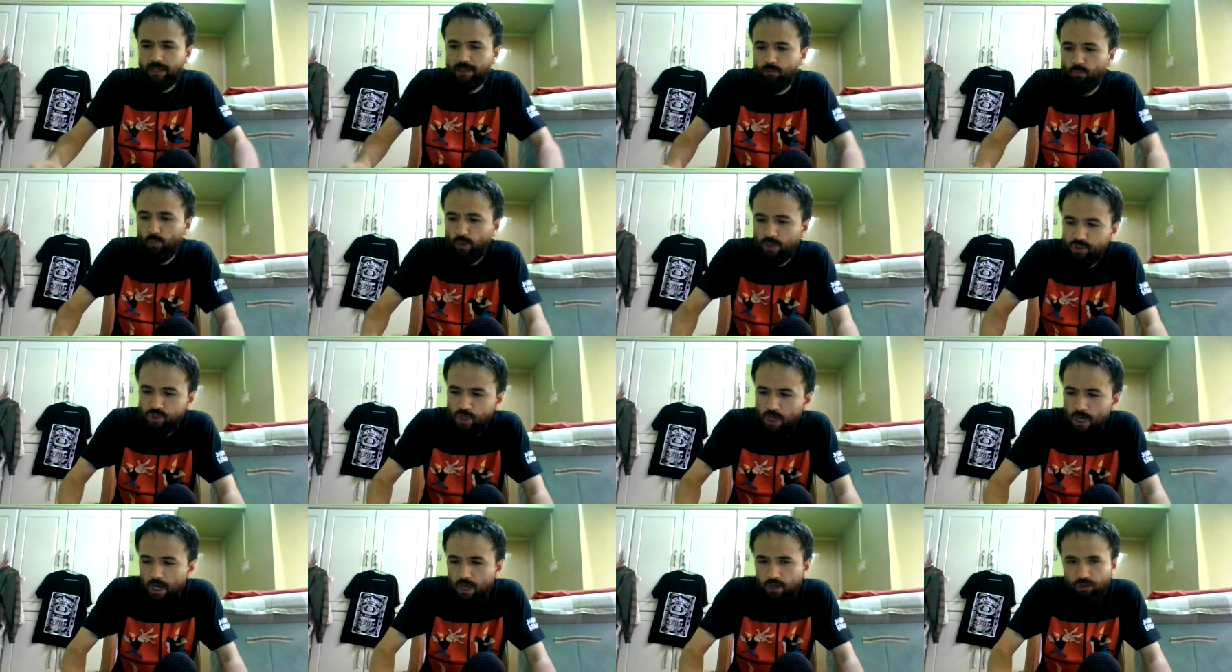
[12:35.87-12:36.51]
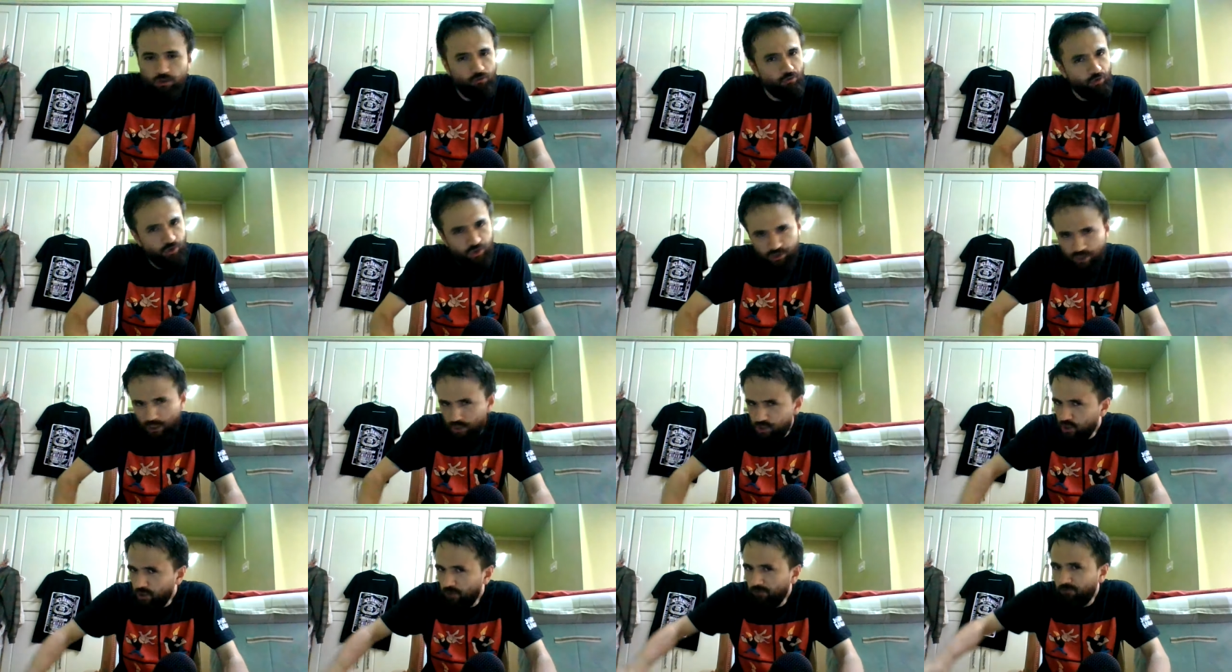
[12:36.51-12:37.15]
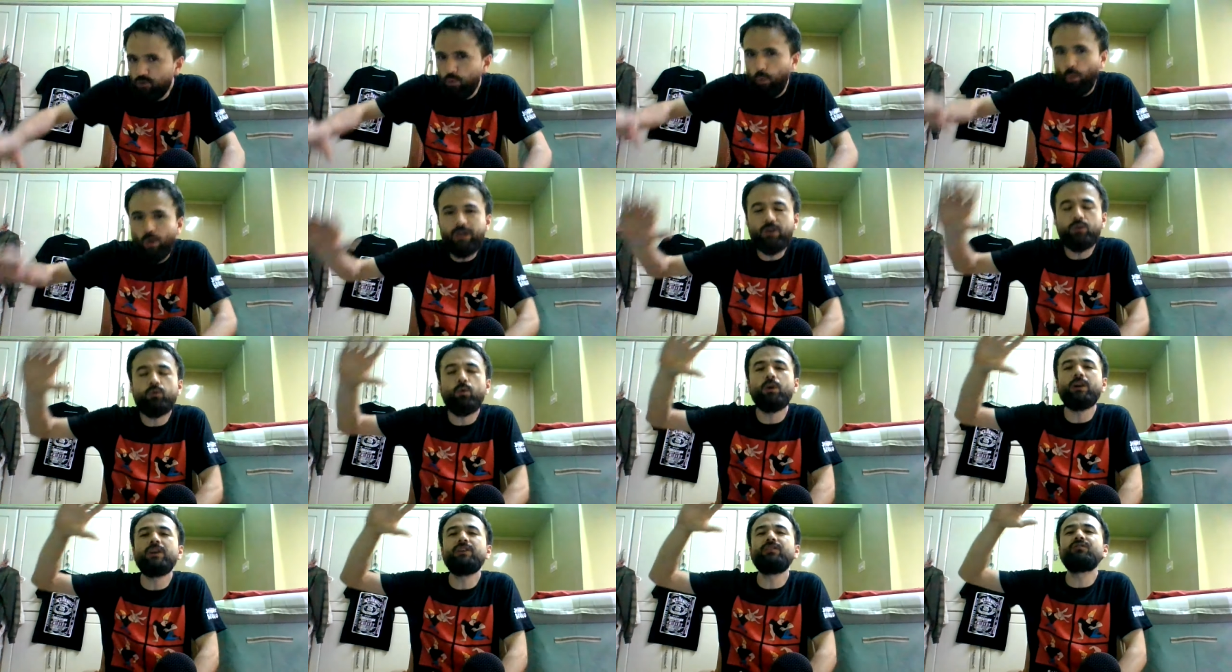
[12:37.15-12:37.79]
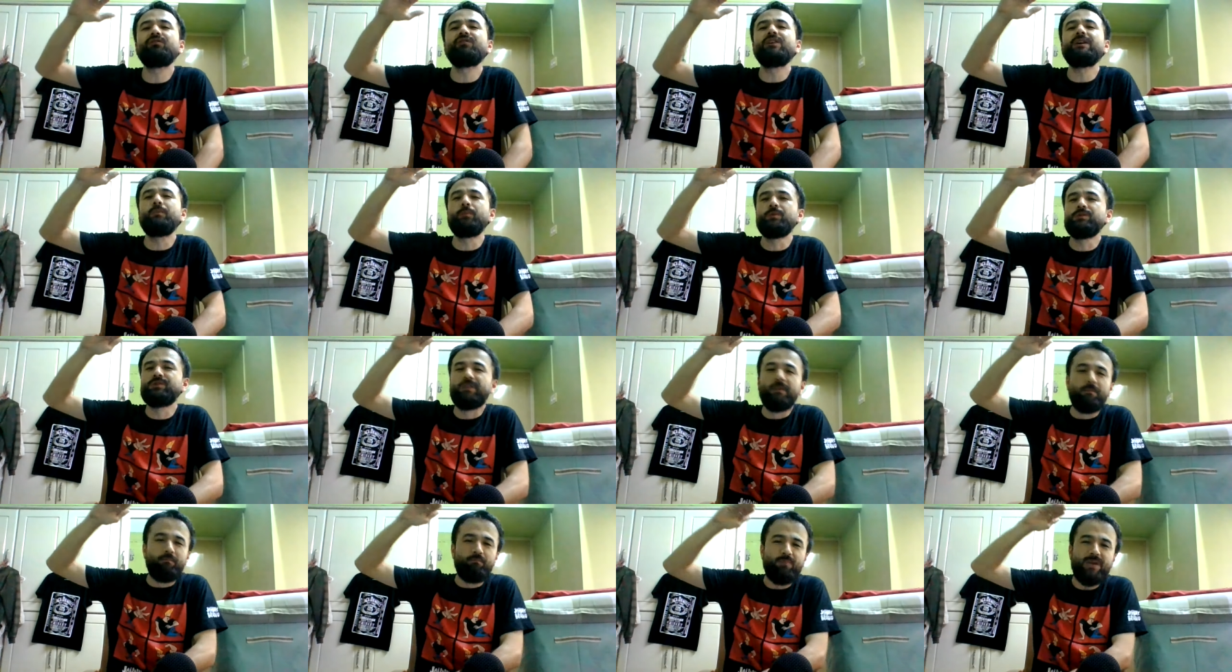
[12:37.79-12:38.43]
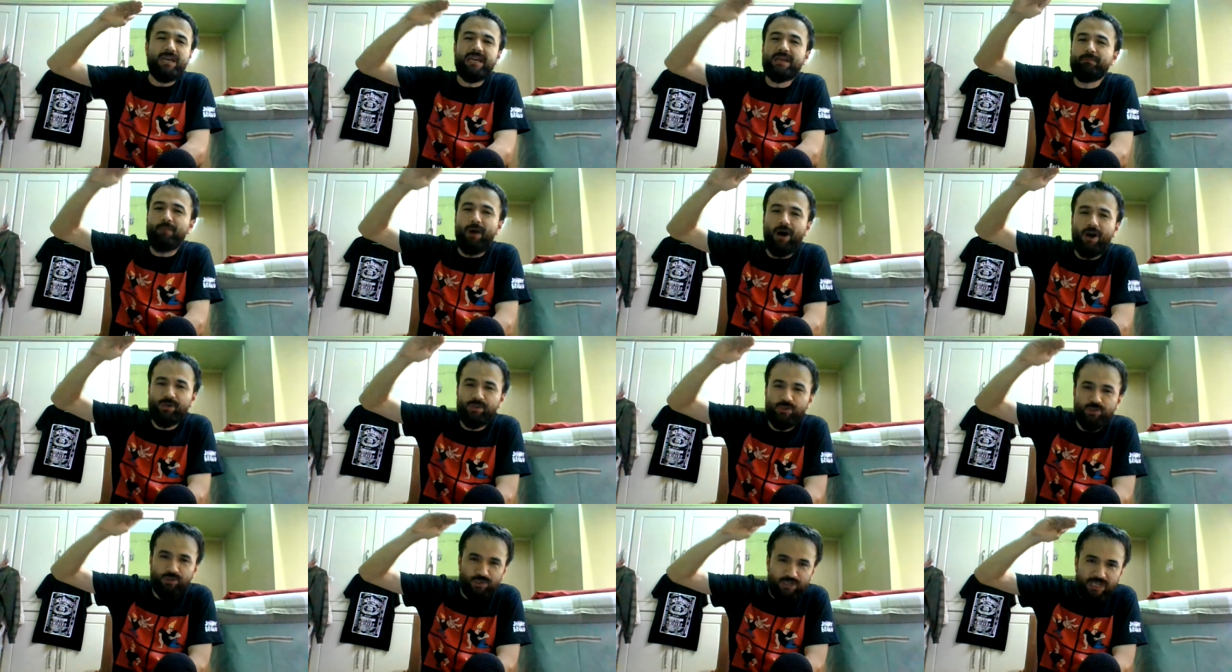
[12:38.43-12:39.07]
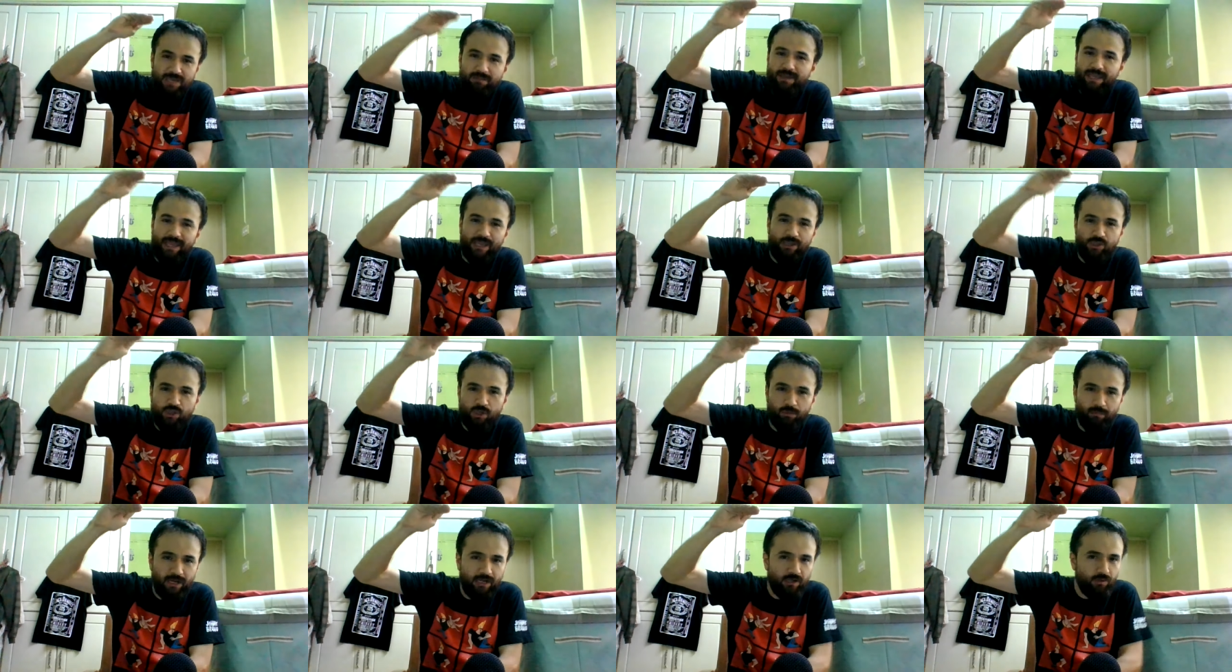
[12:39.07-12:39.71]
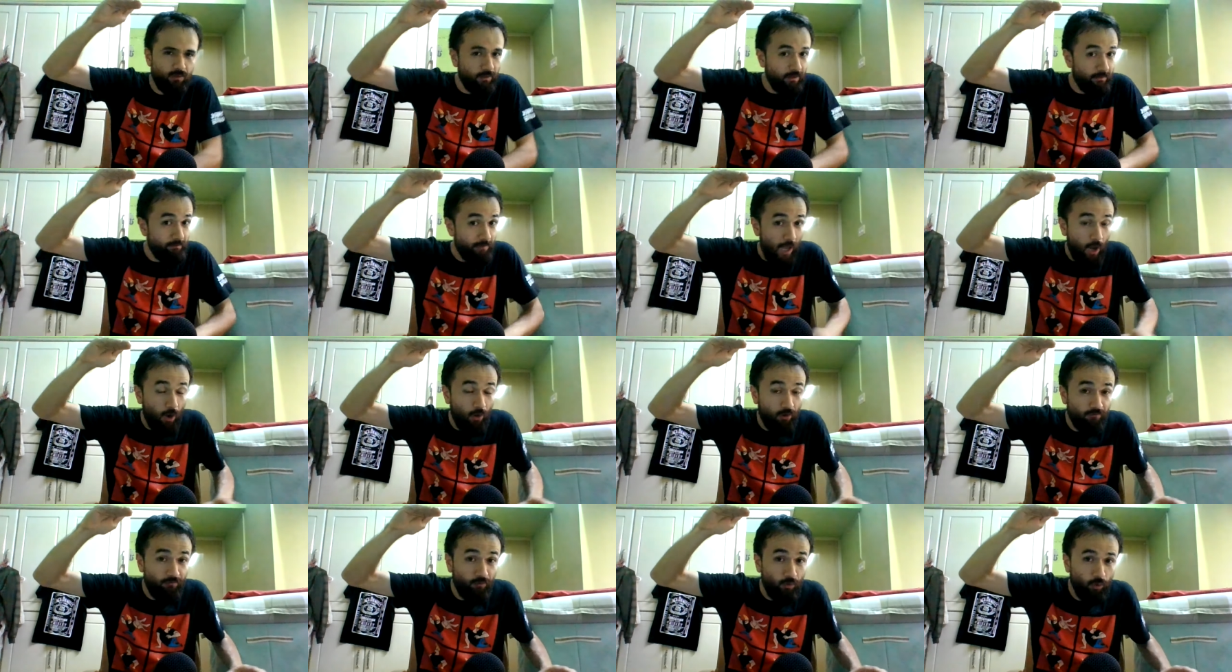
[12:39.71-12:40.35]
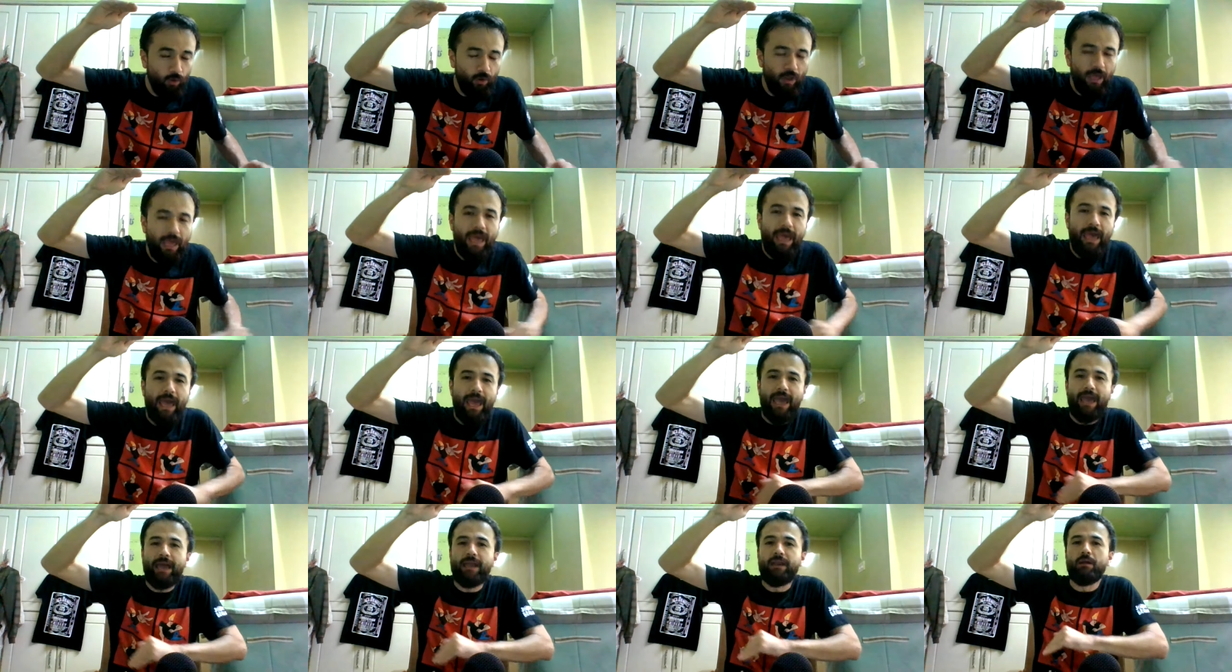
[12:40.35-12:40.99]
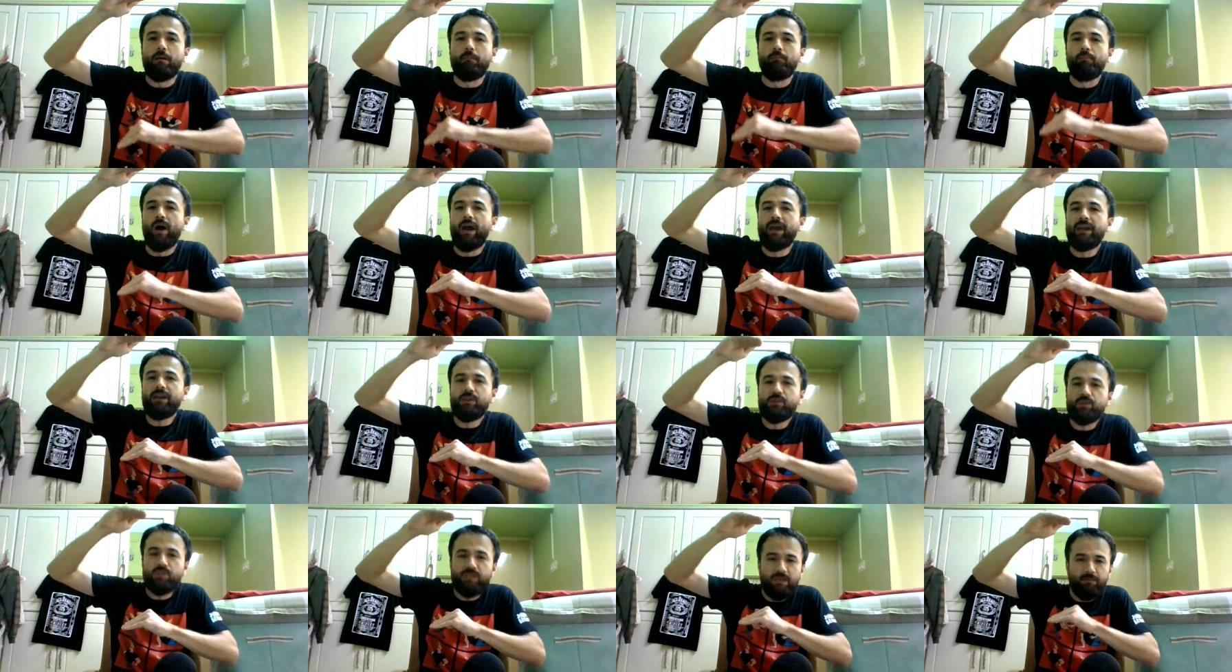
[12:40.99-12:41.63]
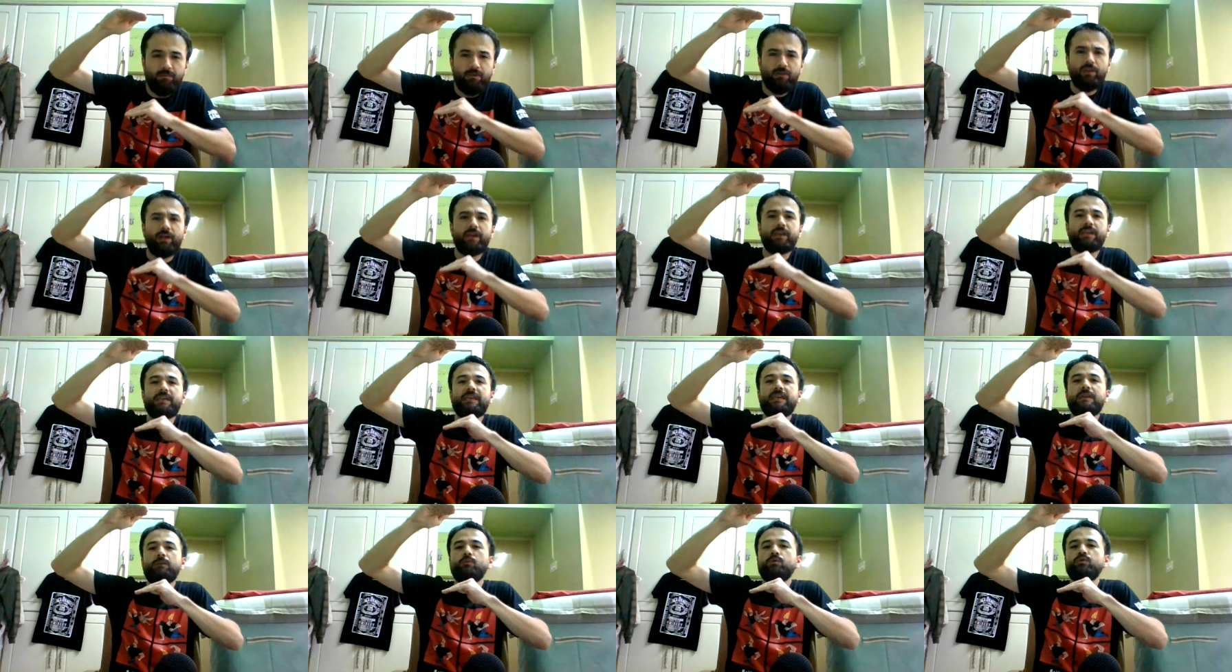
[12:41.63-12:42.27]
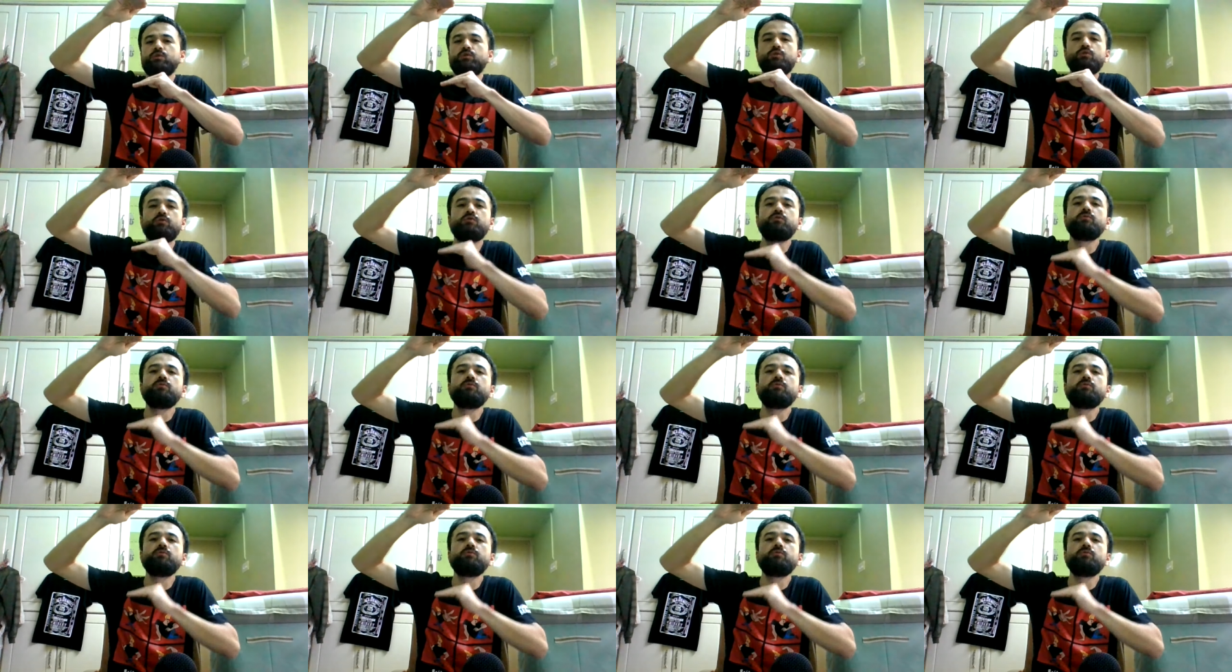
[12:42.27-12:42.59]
in which the recession of 2023 was the big boss seeming instrumentally powerful and Biden seeming like he was